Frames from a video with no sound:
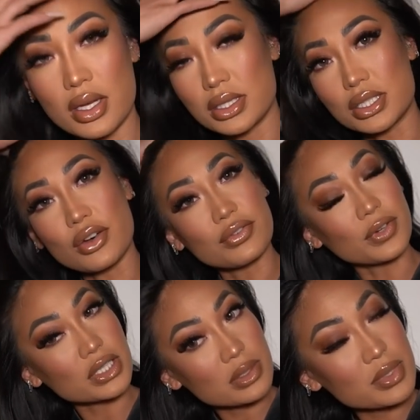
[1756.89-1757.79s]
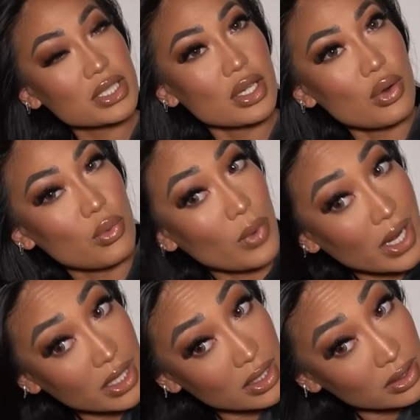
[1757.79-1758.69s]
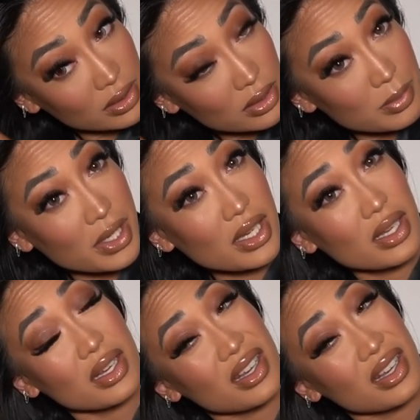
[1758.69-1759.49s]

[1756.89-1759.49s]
So, first, I'm just gonna wet it a little bit.